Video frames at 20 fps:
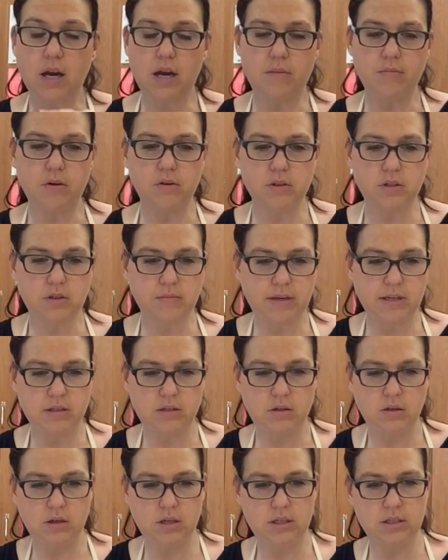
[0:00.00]
Most of my
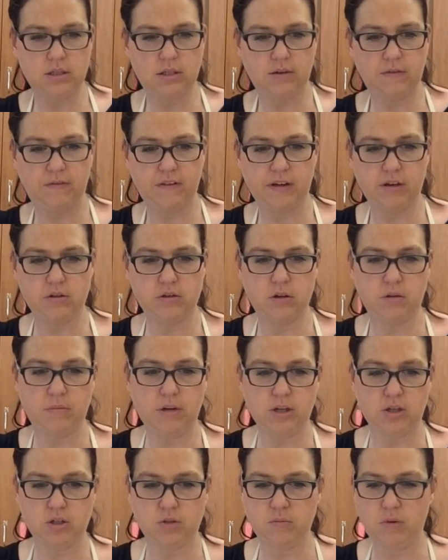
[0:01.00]
students, their fingers are
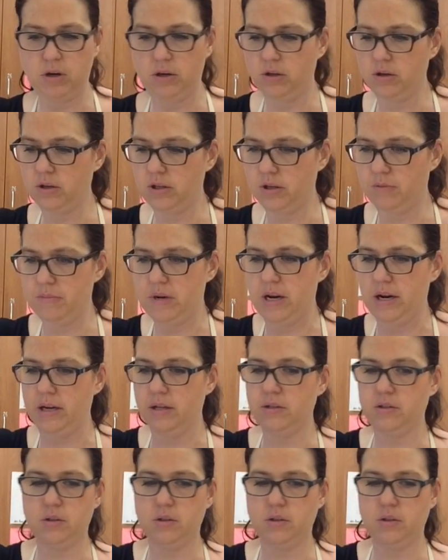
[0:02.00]
much smaller than mine.